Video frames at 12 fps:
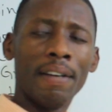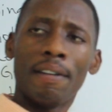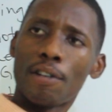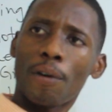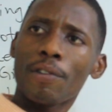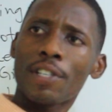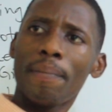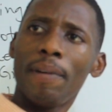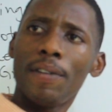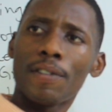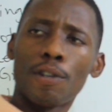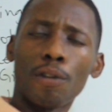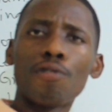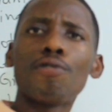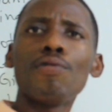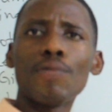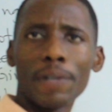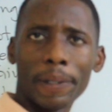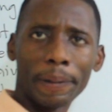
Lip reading: Don'tcha means don't you.